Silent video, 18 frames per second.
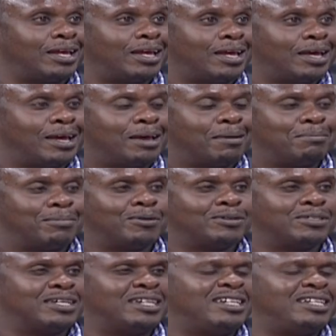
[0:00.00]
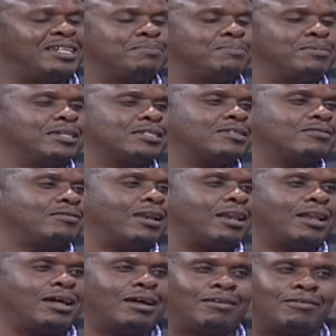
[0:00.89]
Because the deepness of
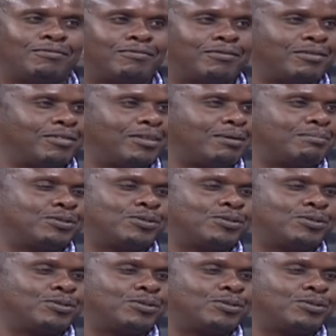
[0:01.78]
love in them.